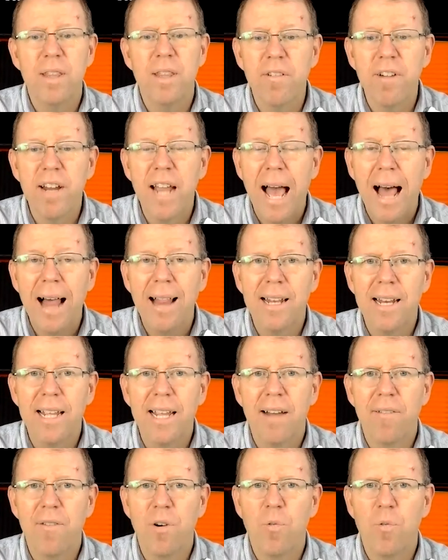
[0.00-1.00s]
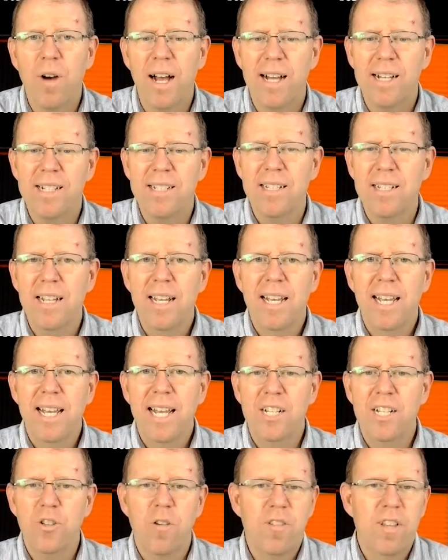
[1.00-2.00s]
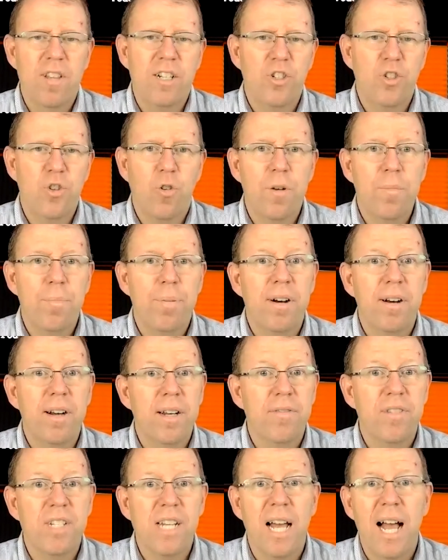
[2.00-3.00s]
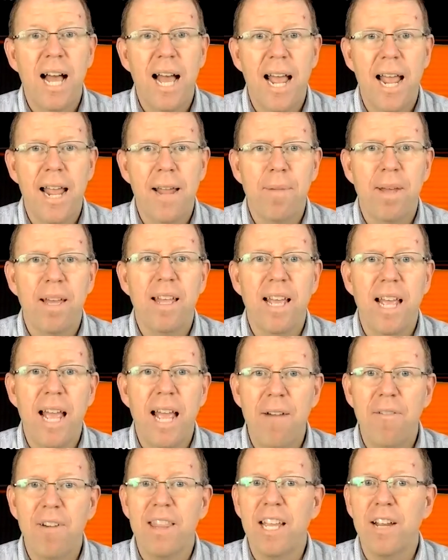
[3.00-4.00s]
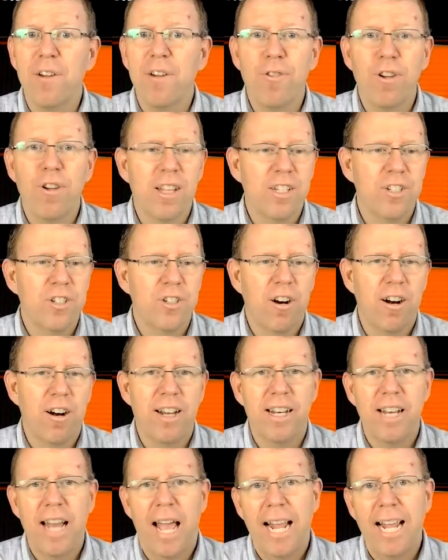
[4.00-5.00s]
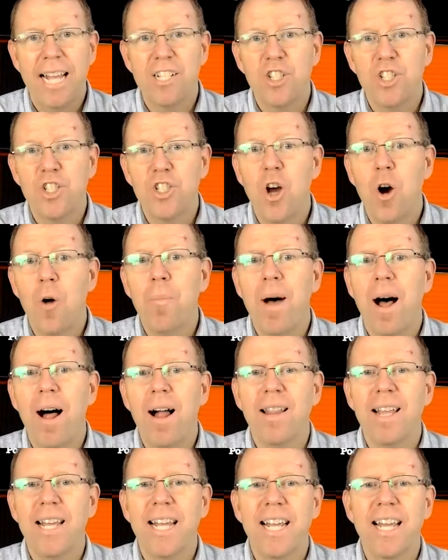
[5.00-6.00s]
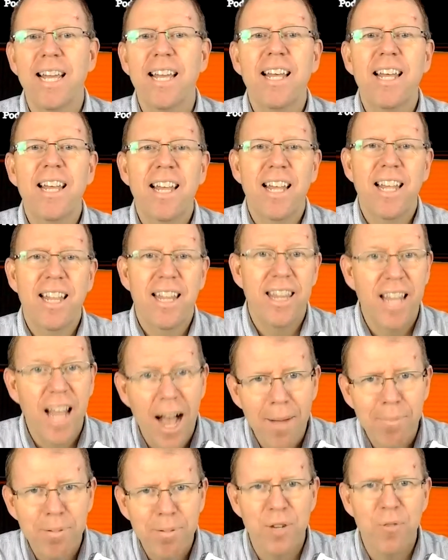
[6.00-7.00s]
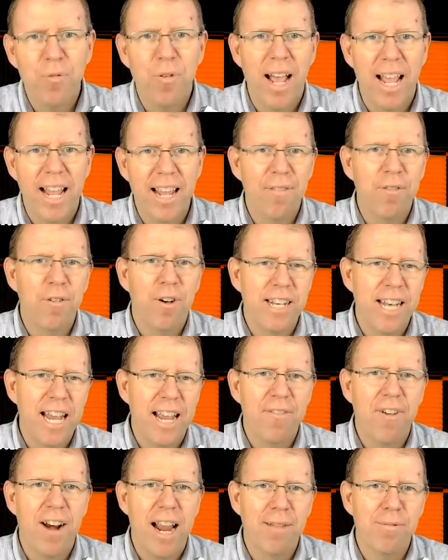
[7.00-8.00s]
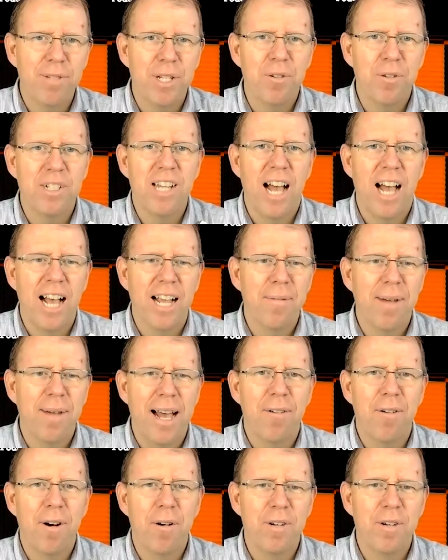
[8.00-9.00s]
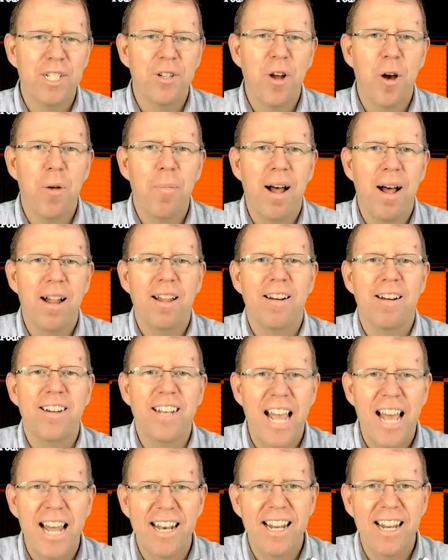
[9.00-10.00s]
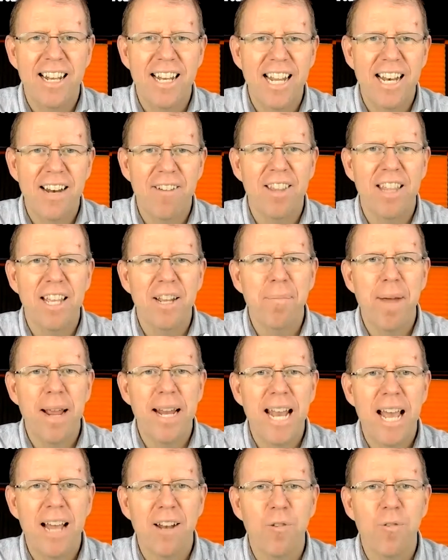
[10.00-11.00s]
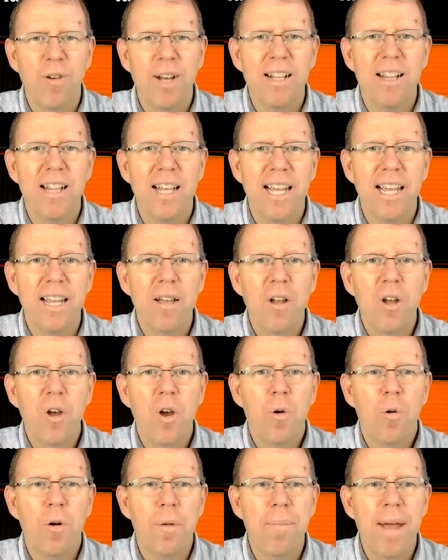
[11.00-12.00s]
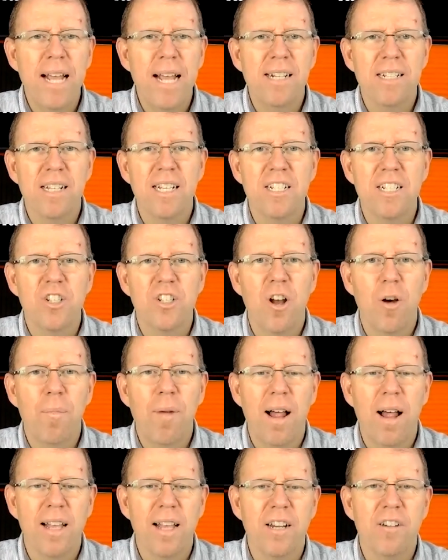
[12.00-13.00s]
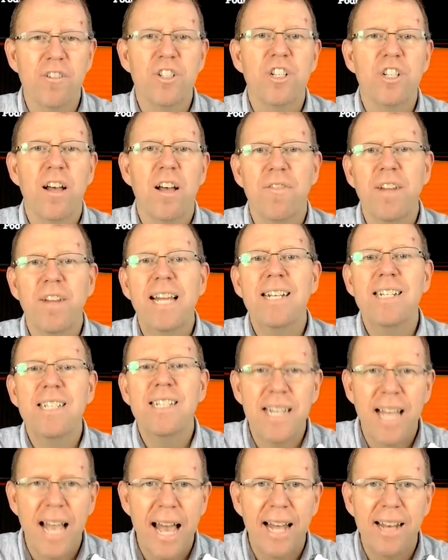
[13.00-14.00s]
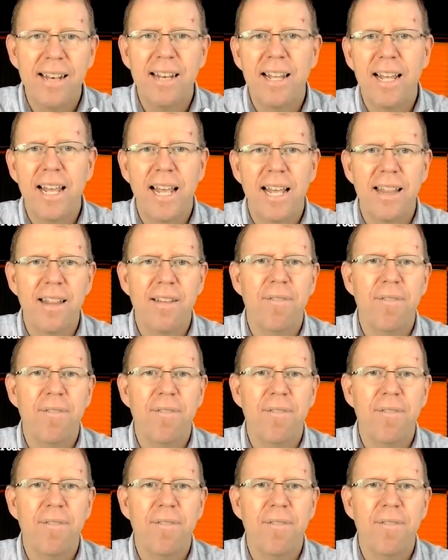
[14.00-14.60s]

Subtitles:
Reality of it is over this short period of time, everything really started, I guess, snowballing the opposite way of what Dave Ramsey would talk about, where we snowball our debt and get everything paid down quickly. We're basically snowballing yourself into debt and the